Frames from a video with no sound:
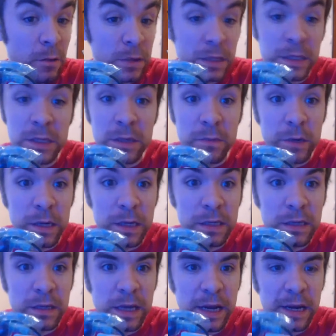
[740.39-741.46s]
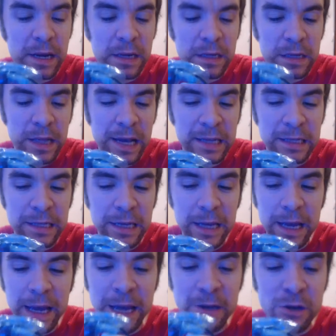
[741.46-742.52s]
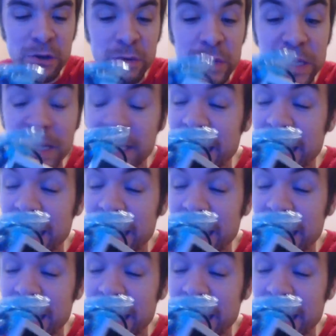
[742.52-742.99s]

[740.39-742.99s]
since the release of the NES Classic, and use these.